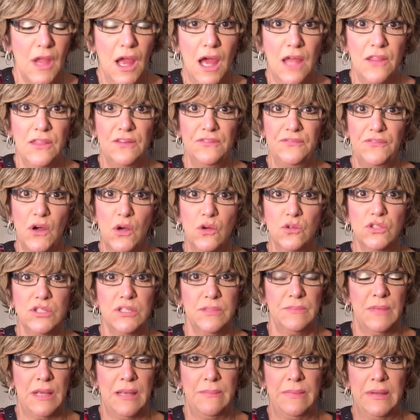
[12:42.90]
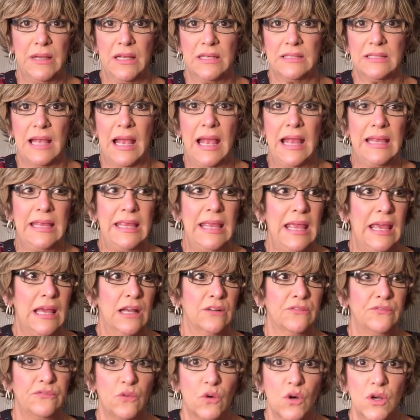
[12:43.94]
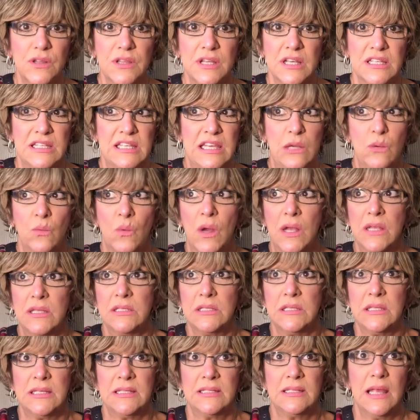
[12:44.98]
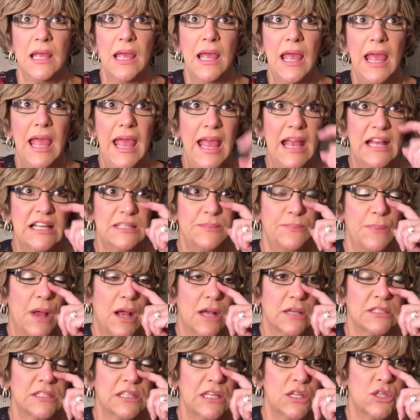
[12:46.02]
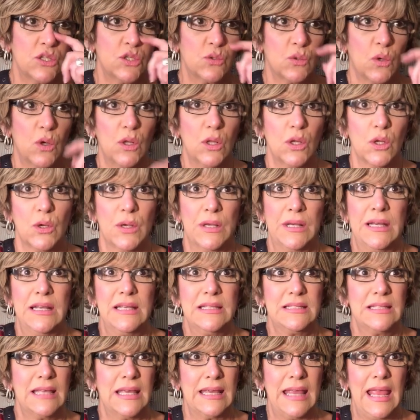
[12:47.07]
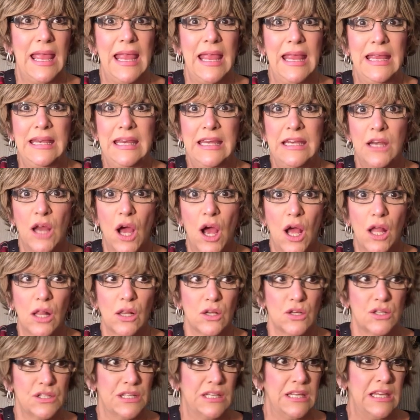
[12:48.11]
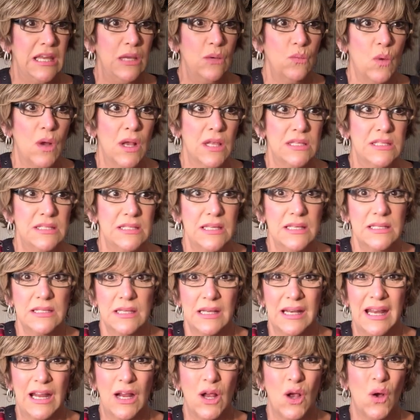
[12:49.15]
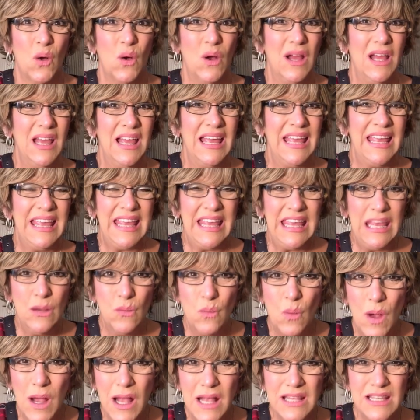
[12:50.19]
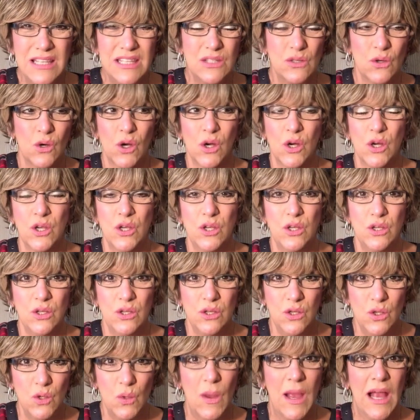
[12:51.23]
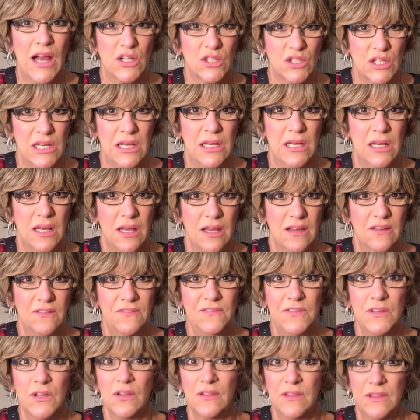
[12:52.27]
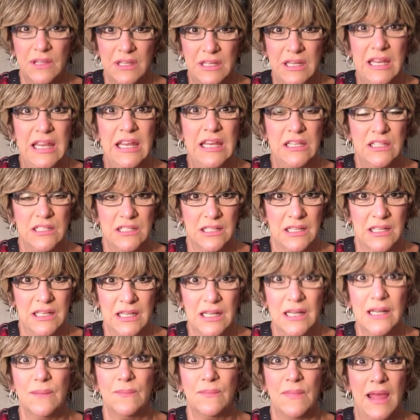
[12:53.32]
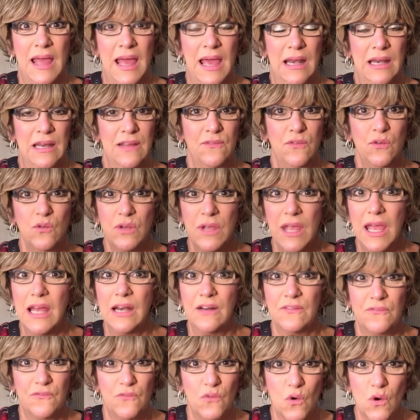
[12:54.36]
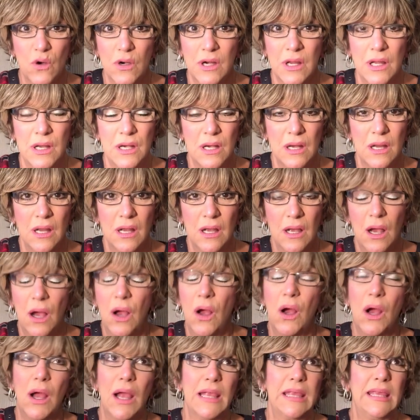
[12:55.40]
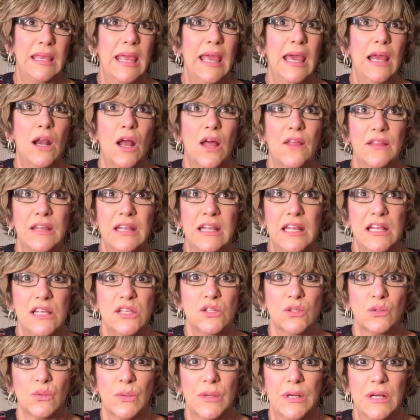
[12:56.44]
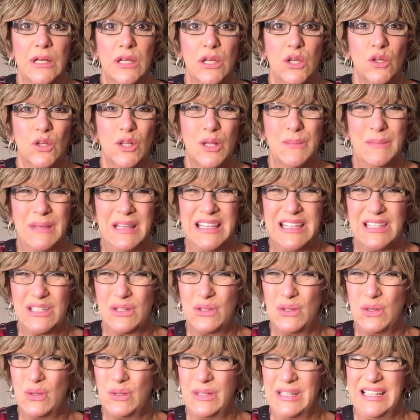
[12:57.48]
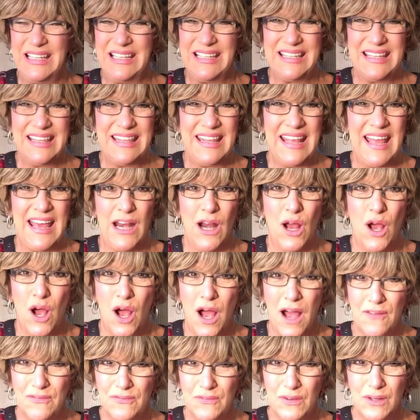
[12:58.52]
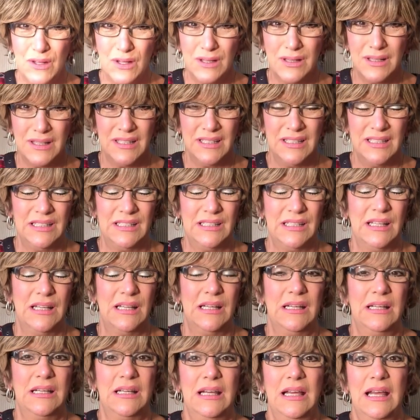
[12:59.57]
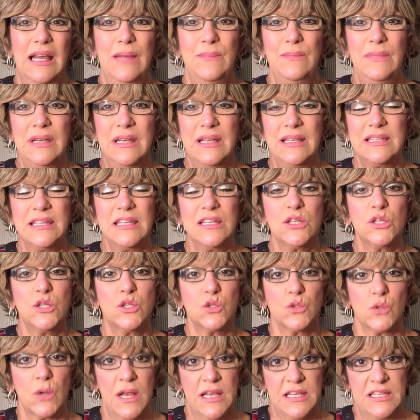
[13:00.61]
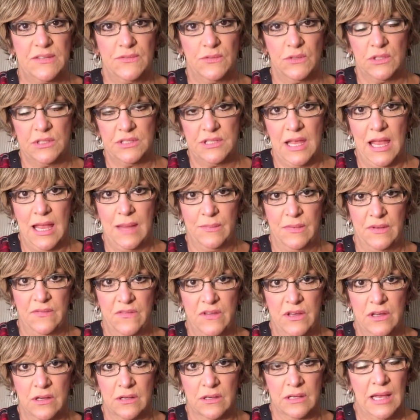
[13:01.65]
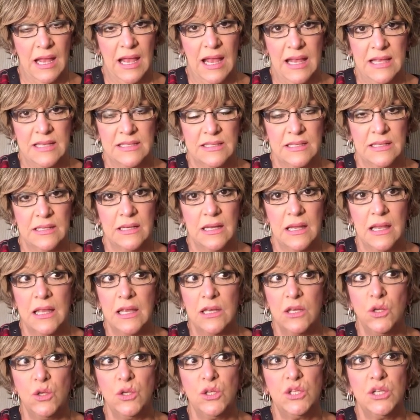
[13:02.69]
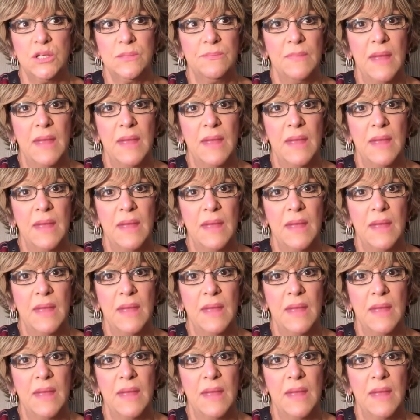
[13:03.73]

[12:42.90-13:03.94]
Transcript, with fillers: on the phone to me because I can't afford this. He wants this Xbox controller and it's like $80 and he wants this. And I go, he wants or you actually feel the need to get him that. If you can't afford it, oh, I can't, all the kids will ridicule him at school. Isn't that awful? I mean, it's a stressful time of year, guys, and, and you should